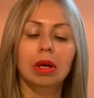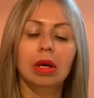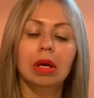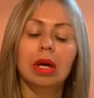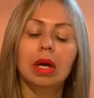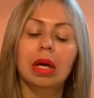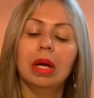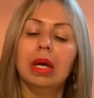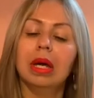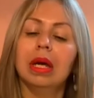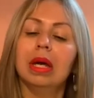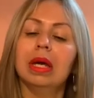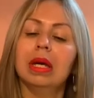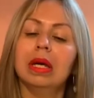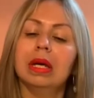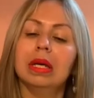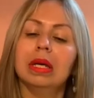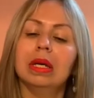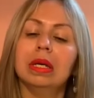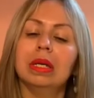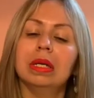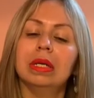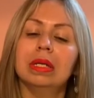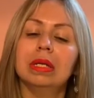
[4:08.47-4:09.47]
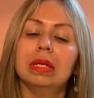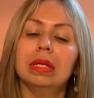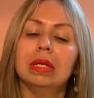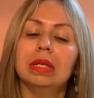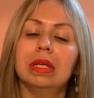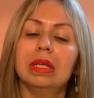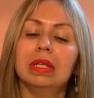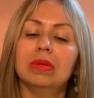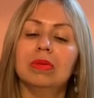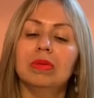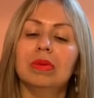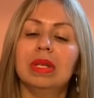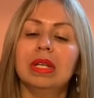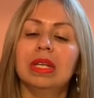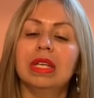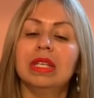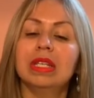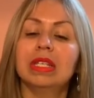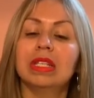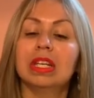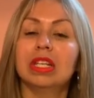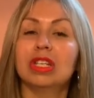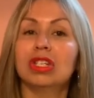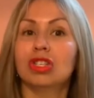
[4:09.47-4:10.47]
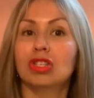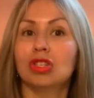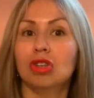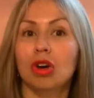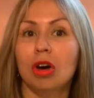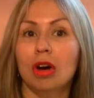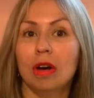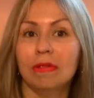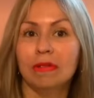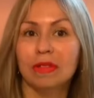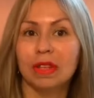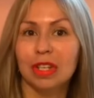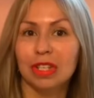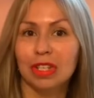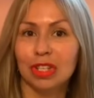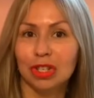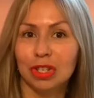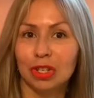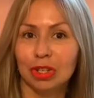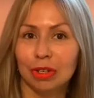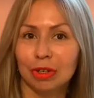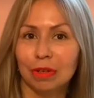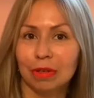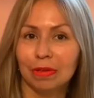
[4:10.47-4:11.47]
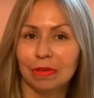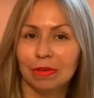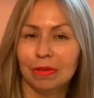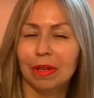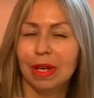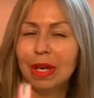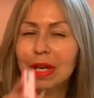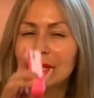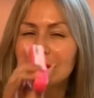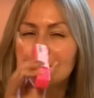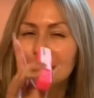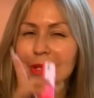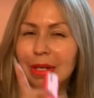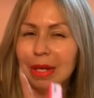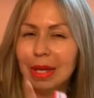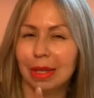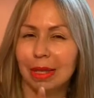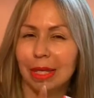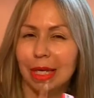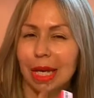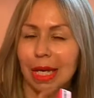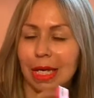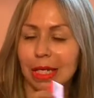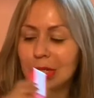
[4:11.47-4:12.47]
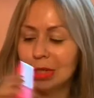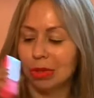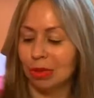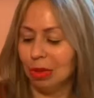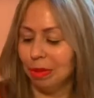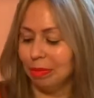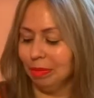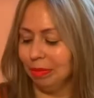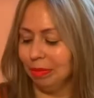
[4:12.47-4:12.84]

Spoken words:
And this one is soft serve, as in the ice cream.